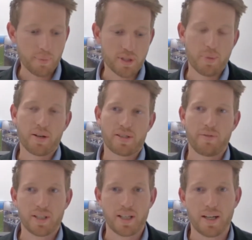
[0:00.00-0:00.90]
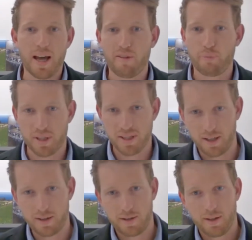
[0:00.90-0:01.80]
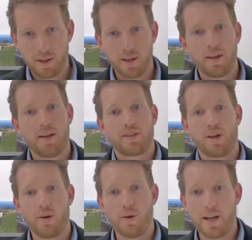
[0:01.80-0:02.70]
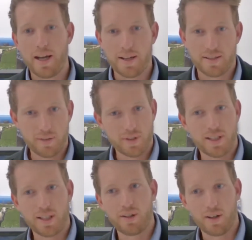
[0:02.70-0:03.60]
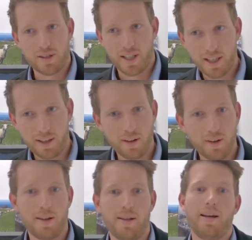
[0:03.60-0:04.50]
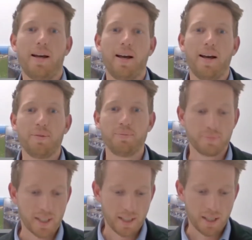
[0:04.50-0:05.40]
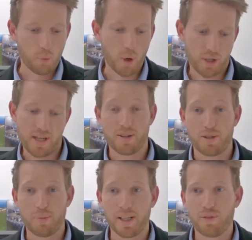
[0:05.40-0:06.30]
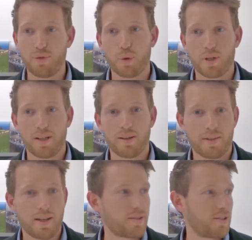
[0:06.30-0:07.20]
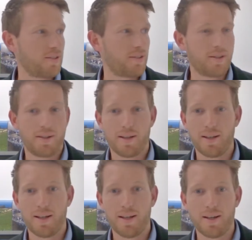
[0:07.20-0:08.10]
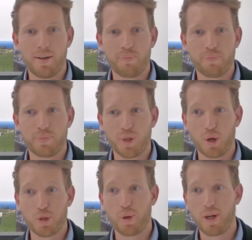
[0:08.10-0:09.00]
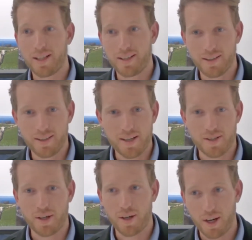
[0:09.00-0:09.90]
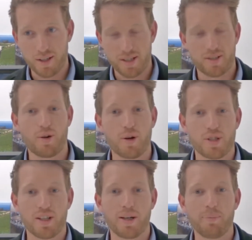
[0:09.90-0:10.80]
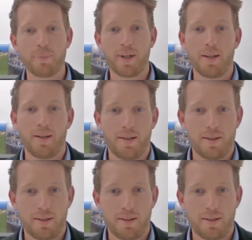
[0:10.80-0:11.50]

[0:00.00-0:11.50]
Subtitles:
It's about 17.5%. So at $17 a kilo, it works out to be $14,000 per hectare as a gross income.